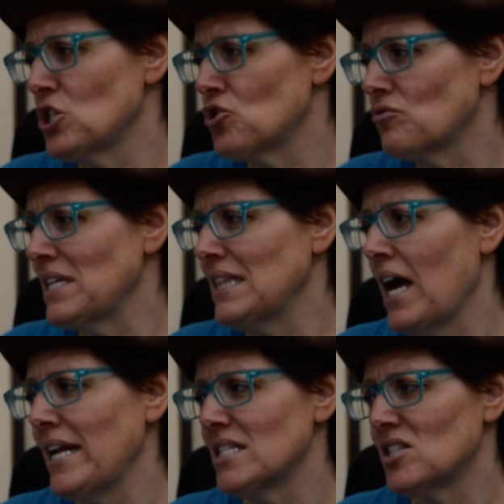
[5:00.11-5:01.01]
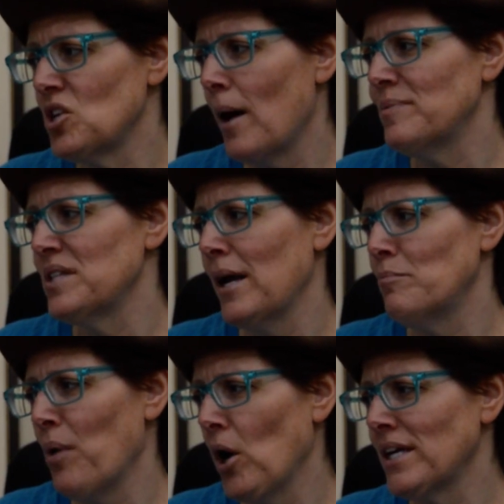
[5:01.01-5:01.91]
streetlight, stop sign,
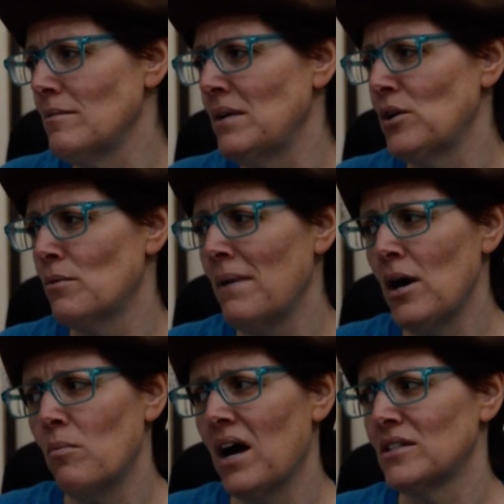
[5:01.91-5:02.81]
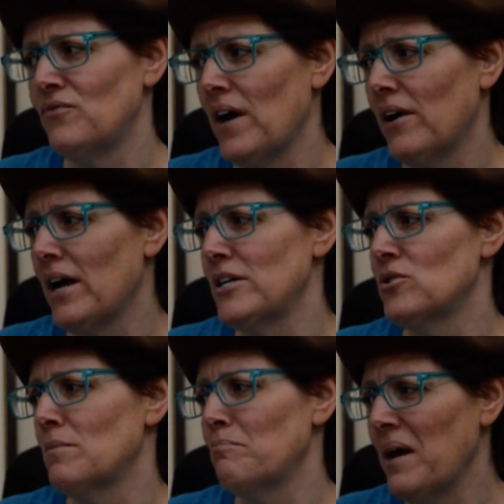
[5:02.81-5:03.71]
parking meter, mailbox, fire
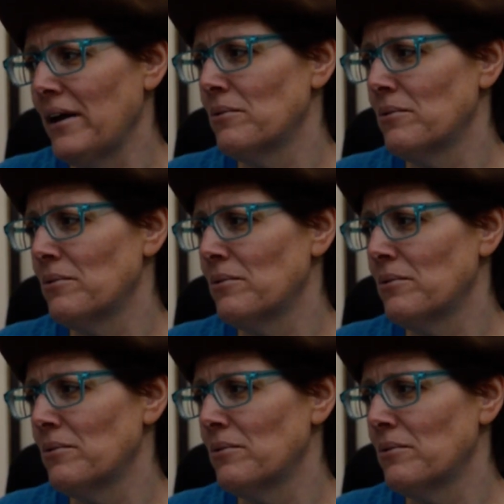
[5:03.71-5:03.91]
hydrant, bike